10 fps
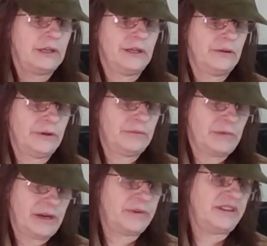you know, it
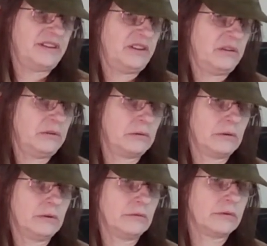might be new
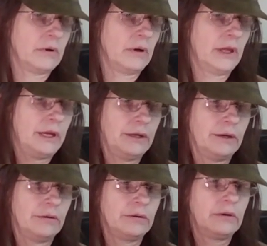for all I
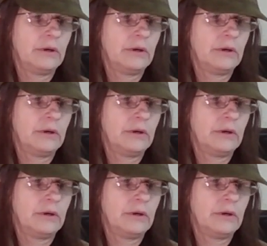know.